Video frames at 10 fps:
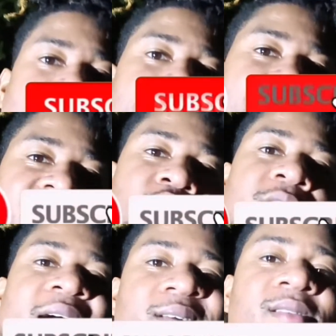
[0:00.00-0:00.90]
make sure
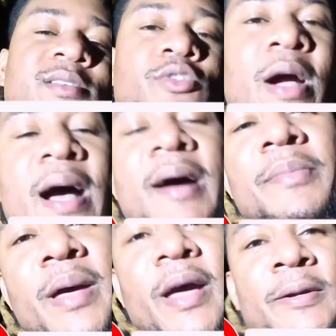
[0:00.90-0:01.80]
y'all subscribe,
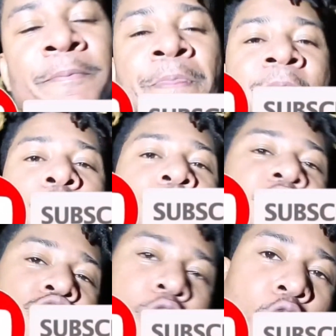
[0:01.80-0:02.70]
man. We're
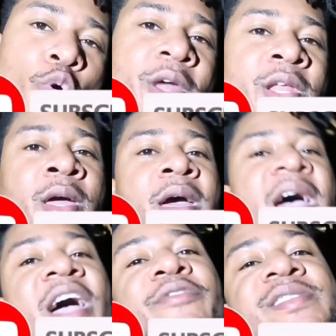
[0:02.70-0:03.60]
growing
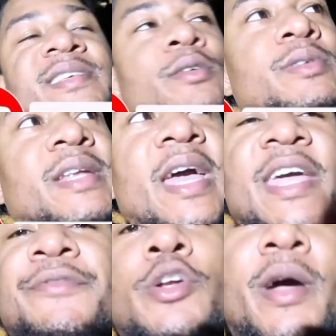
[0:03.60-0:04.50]
every single day.
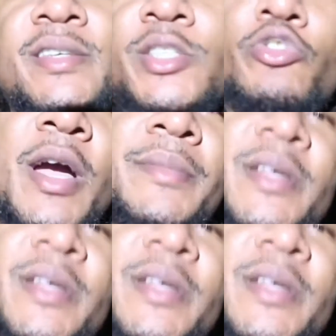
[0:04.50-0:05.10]
Even on Instagram, the